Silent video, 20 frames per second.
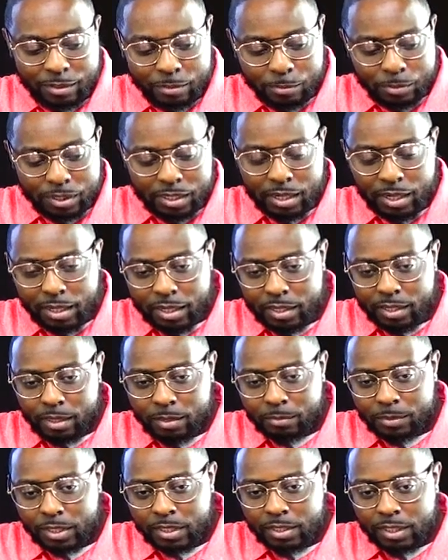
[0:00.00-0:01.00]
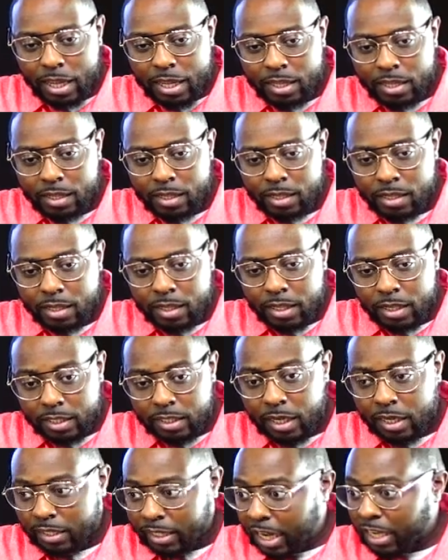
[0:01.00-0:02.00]
But yeah, you know what I'm saying? It's like it's
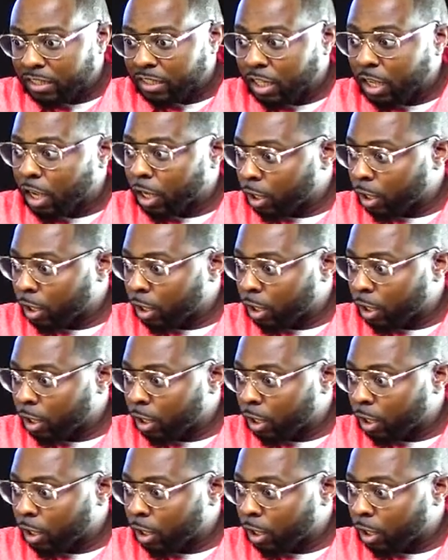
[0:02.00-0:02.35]
like that's the